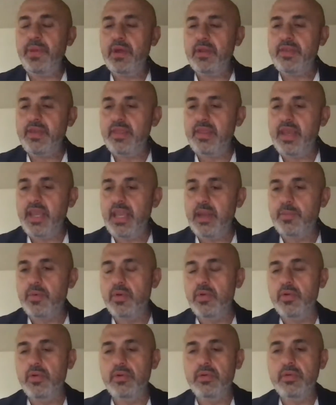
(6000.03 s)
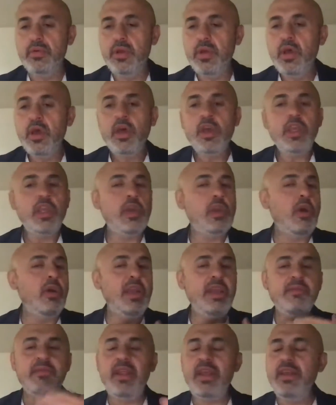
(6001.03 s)
appeal to the Hebrew. You
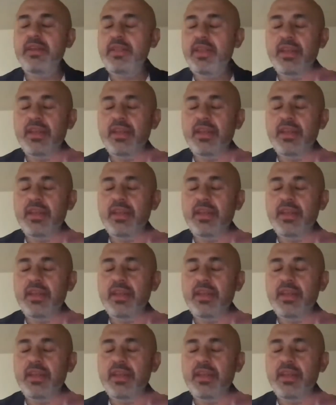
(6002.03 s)
don't even